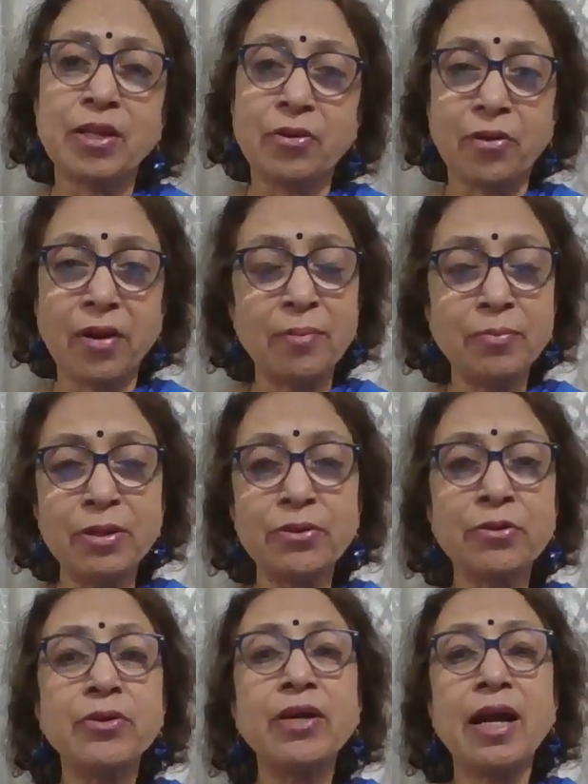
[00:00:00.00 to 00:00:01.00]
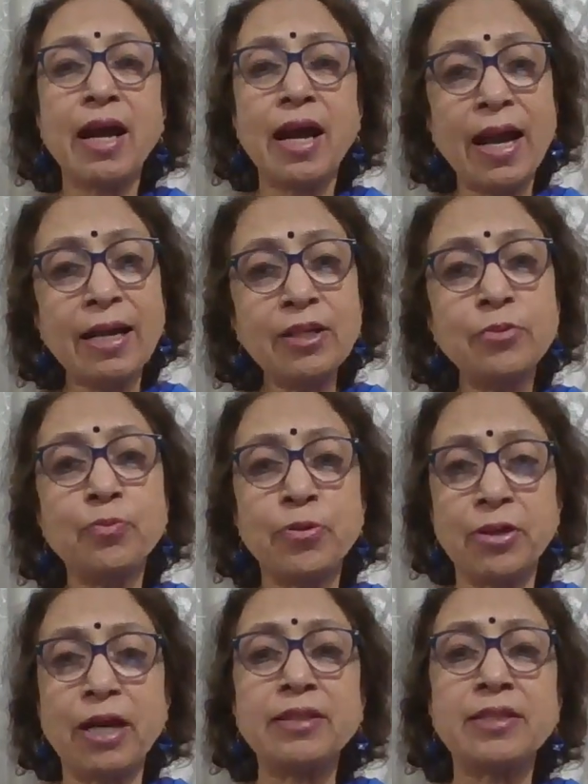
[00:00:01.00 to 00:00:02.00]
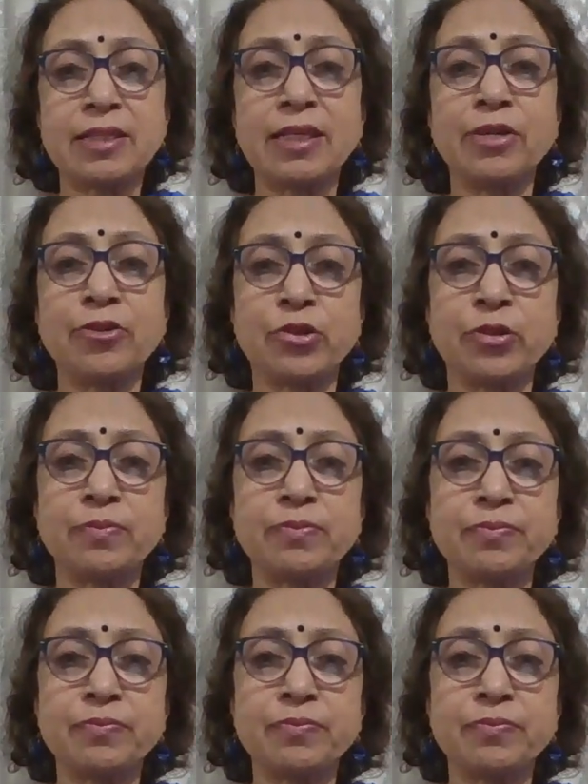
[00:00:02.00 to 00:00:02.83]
grammar and pronunciation.